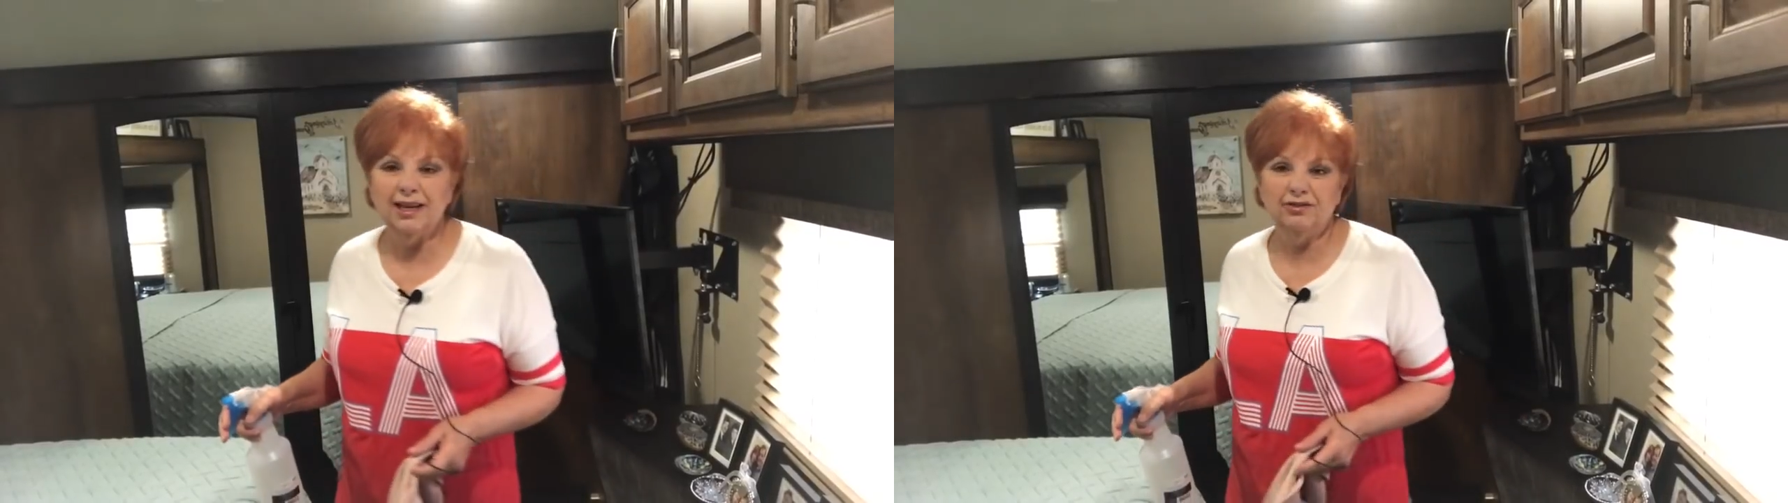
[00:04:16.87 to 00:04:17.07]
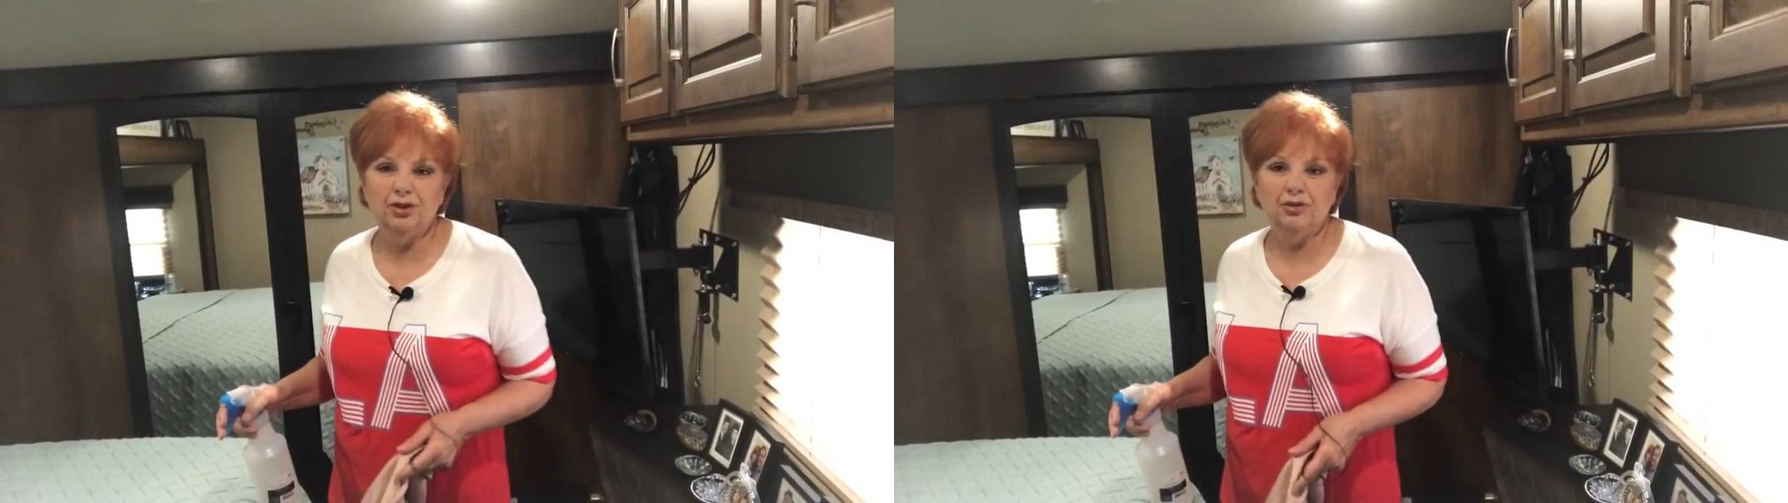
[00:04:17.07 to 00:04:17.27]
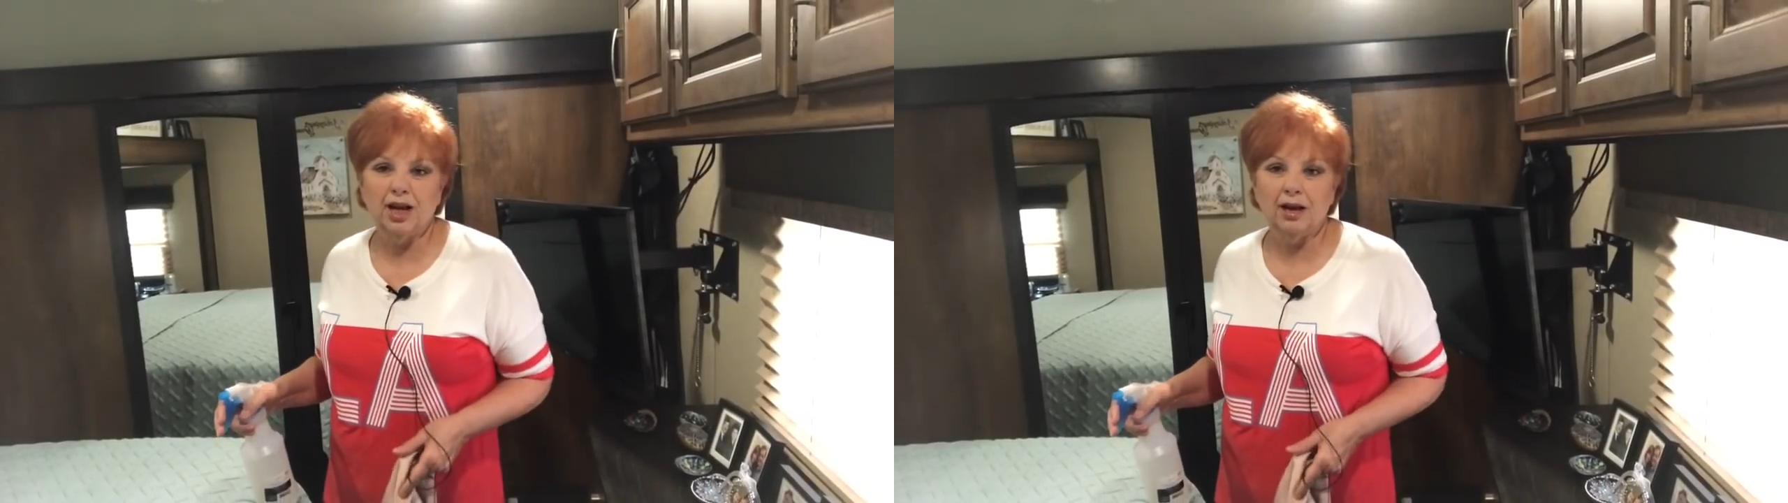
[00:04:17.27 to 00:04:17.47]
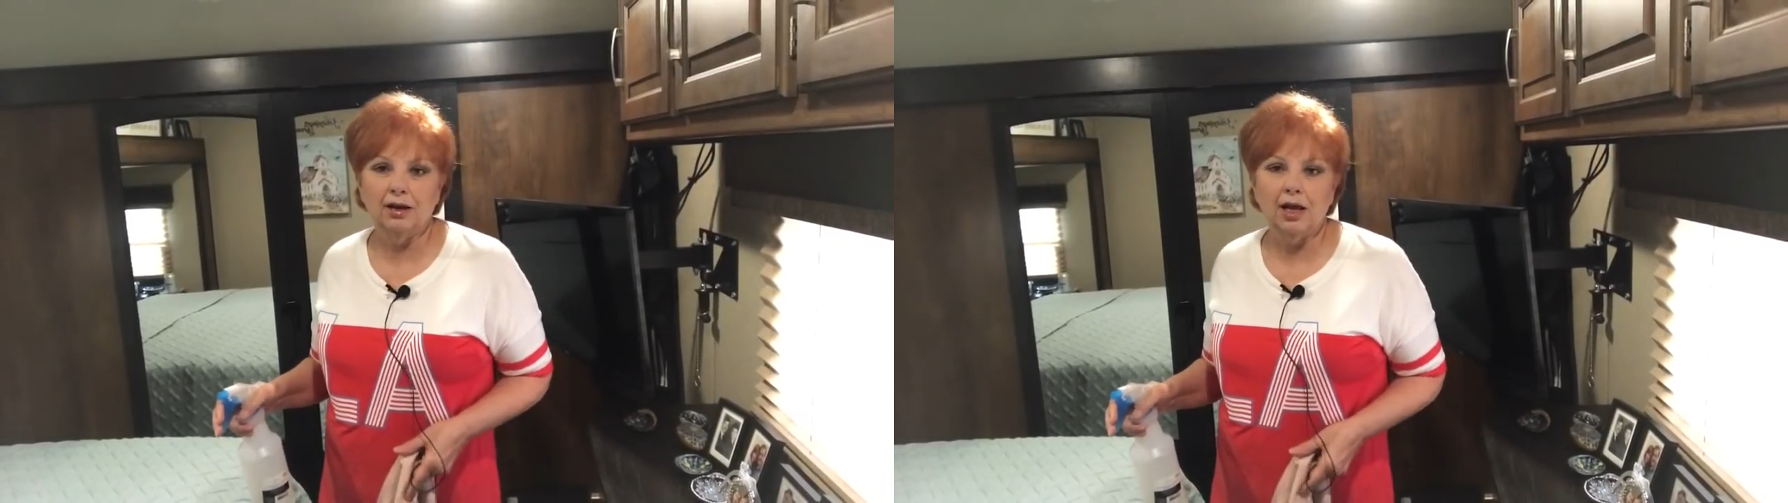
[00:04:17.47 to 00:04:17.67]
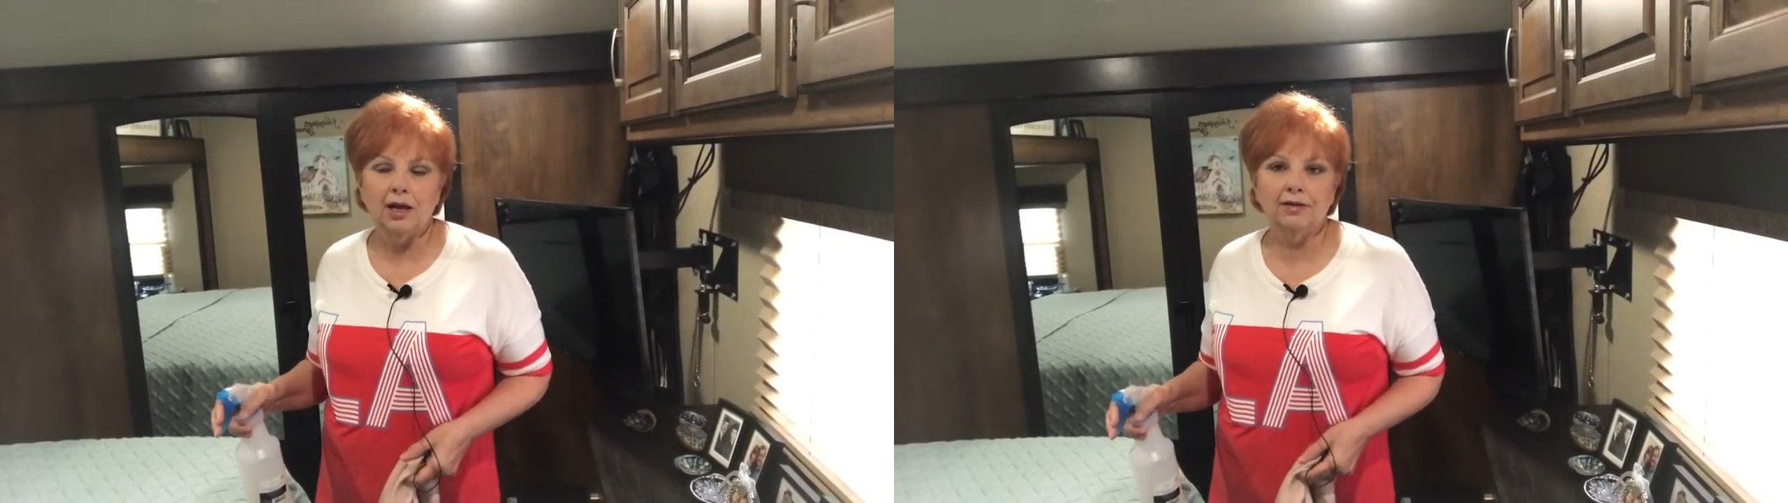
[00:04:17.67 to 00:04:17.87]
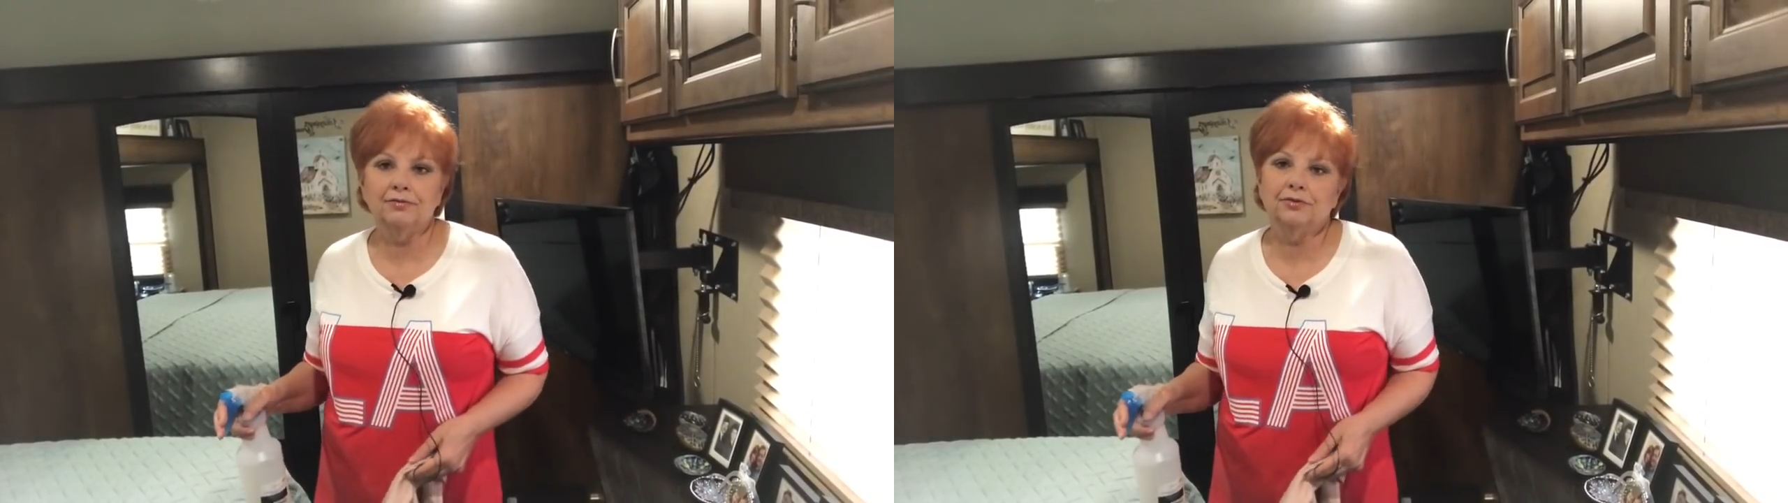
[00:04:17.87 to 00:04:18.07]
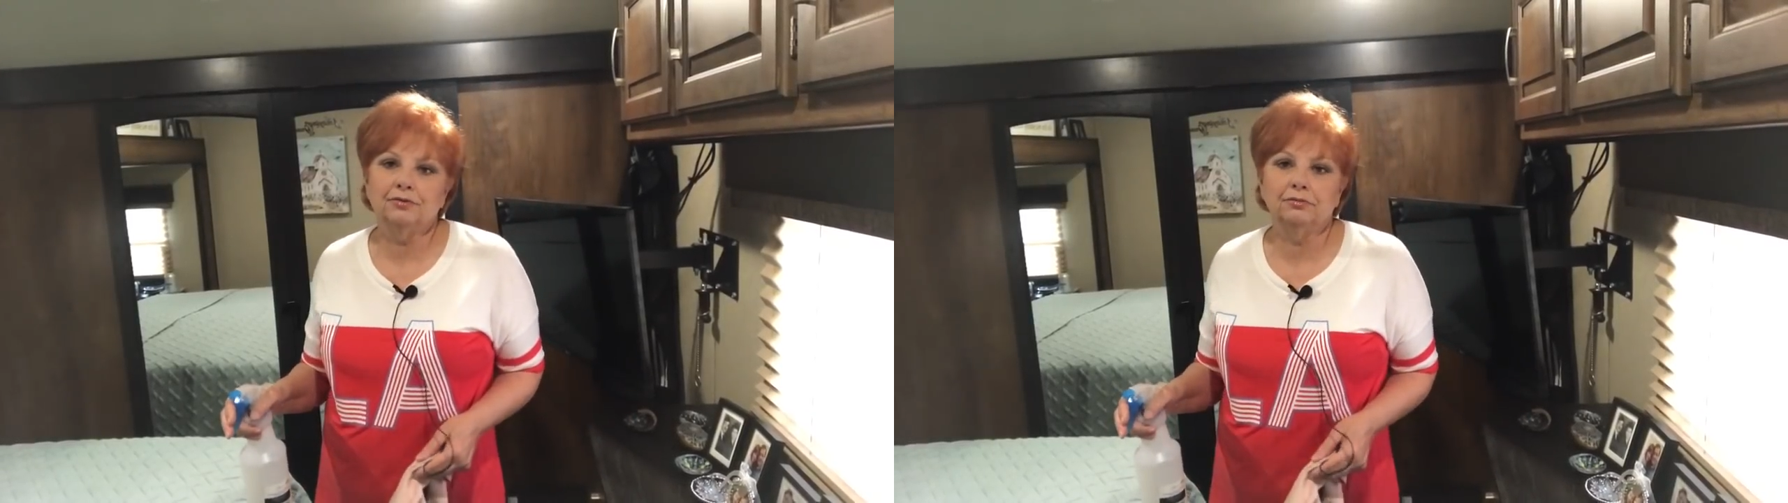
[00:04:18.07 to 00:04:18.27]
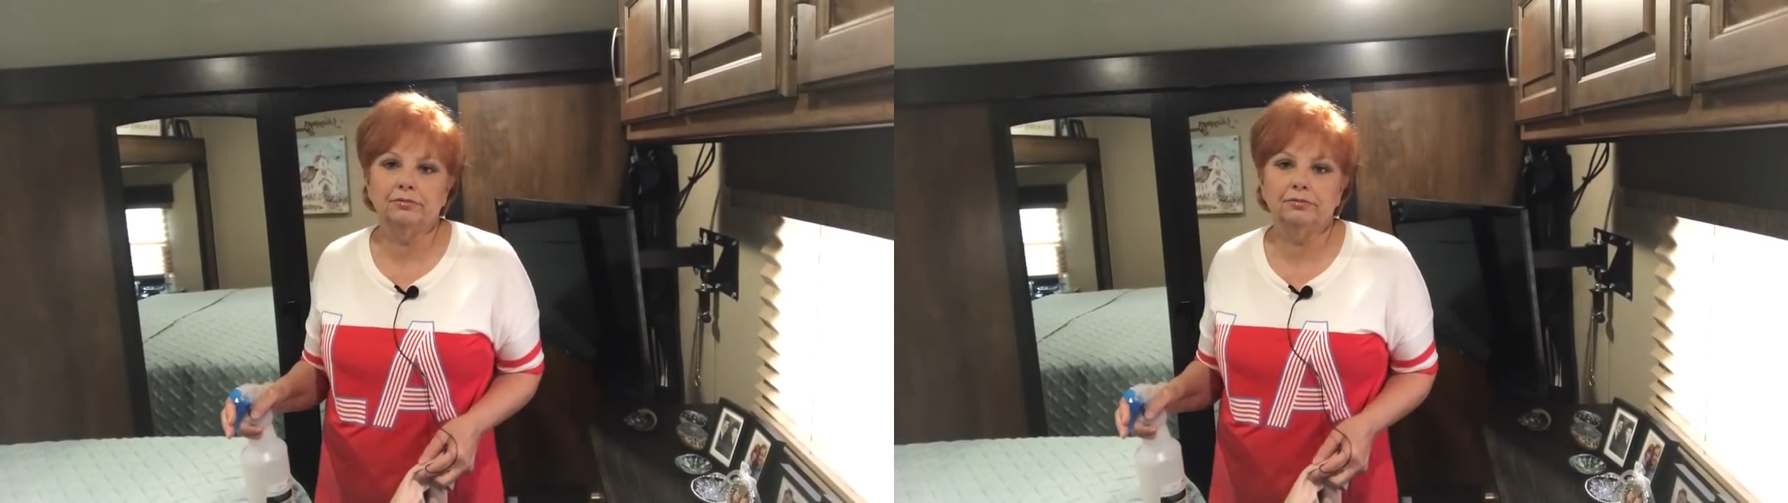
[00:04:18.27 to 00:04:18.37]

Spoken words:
if you've got a lot of